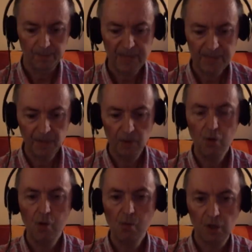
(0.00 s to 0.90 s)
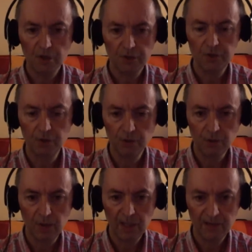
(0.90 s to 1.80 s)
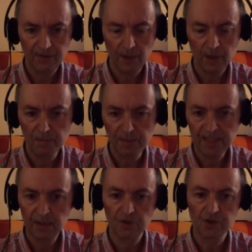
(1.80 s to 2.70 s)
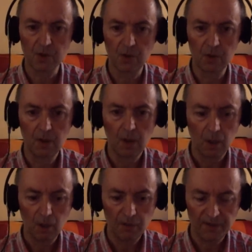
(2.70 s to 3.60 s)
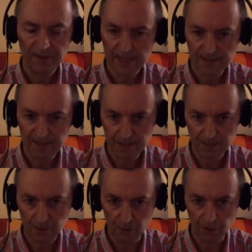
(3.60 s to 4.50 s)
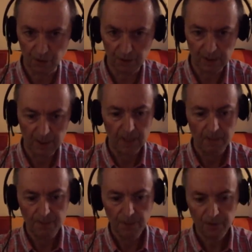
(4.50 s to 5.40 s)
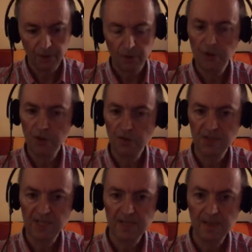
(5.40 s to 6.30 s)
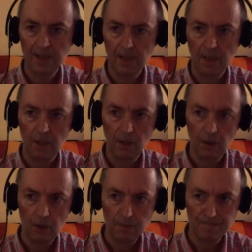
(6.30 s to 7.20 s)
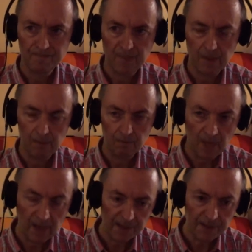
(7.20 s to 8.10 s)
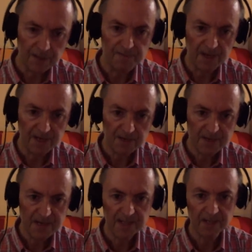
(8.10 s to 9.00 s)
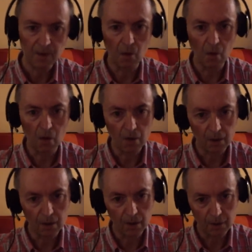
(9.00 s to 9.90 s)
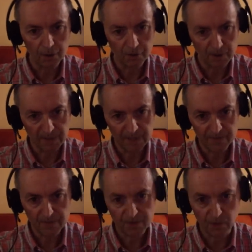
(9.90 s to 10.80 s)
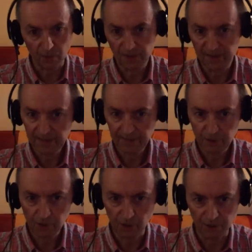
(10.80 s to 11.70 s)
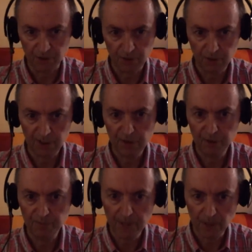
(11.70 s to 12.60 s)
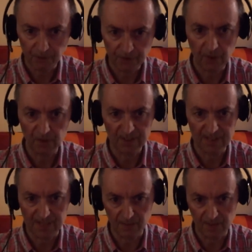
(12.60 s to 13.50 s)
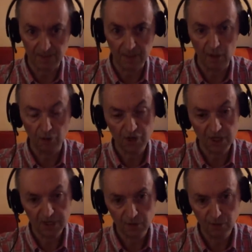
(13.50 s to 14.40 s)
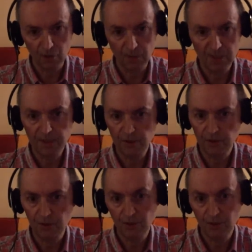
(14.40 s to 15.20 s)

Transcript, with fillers: people who want to have complete control of their distribution, but mm -hmm. using um, either binaries or uh, to compile from source. They have the choice. You can do both on Slackware. On Gentoo, normally you do